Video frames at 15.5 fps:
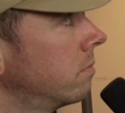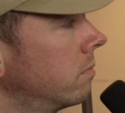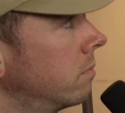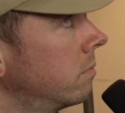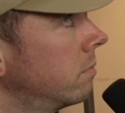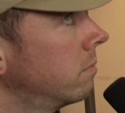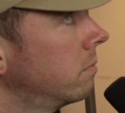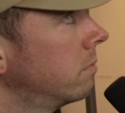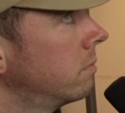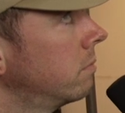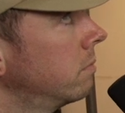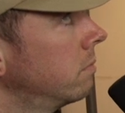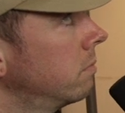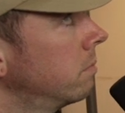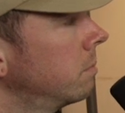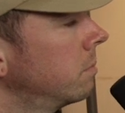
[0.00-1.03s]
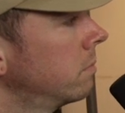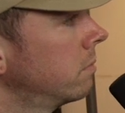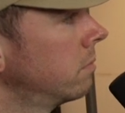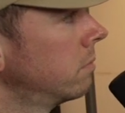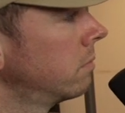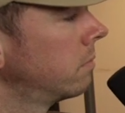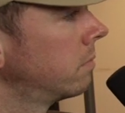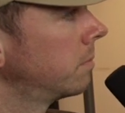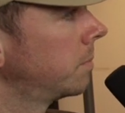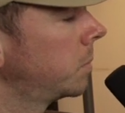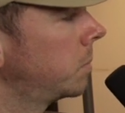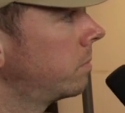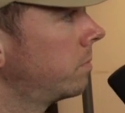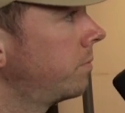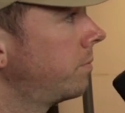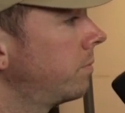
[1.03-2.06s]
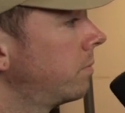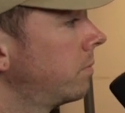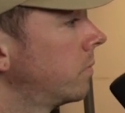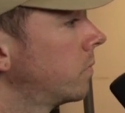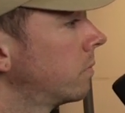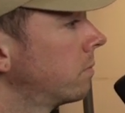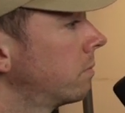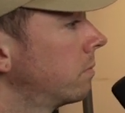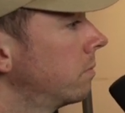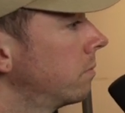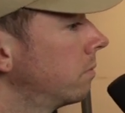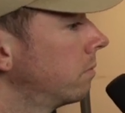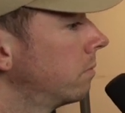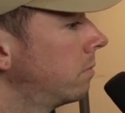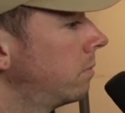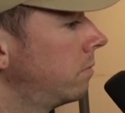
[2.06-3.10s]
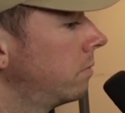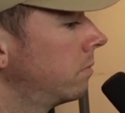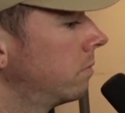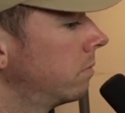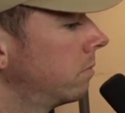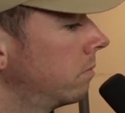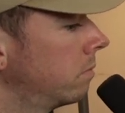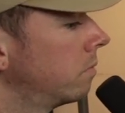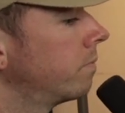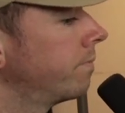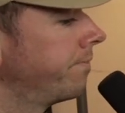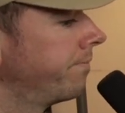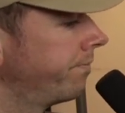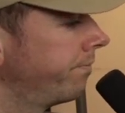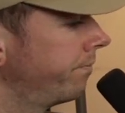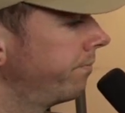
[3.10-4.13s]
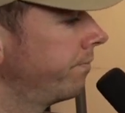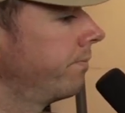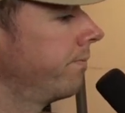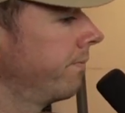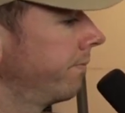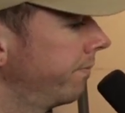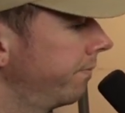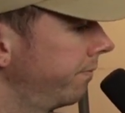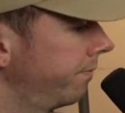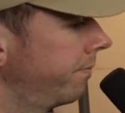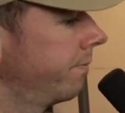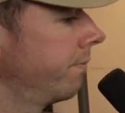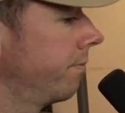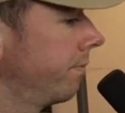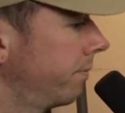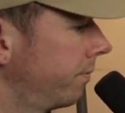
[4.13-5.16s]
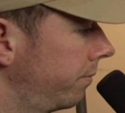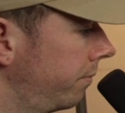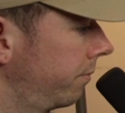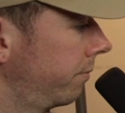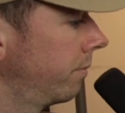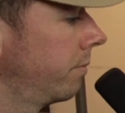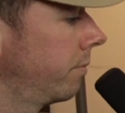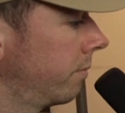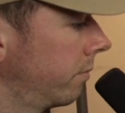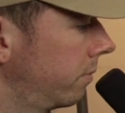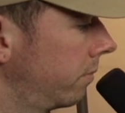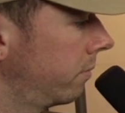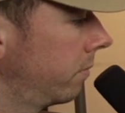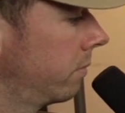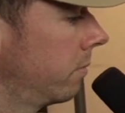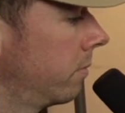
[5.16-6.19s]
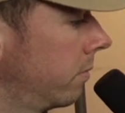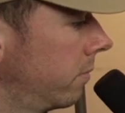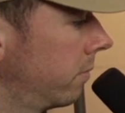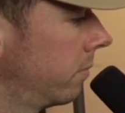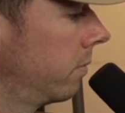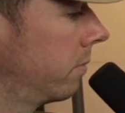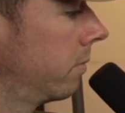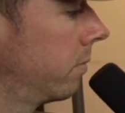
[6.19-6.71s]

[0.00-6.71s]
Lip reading: off the top of my head that's like 100% true of, but yeah, there's a reason the audience